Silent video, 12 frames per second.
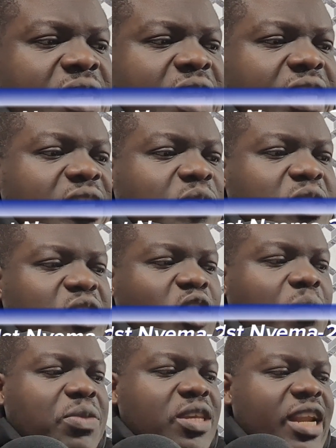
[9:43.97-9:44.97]
And there was
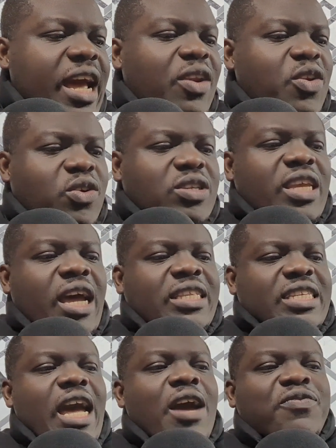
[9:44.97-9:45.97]
something I looked
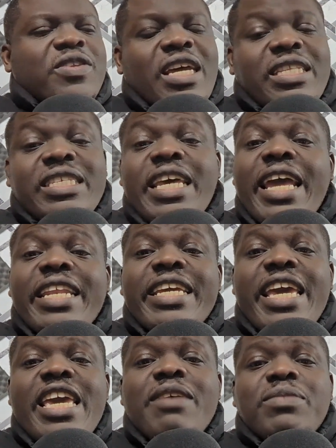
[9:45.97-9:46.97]
at after 10
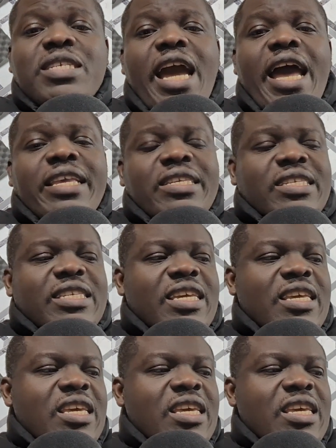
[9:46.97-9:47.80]
games, guys.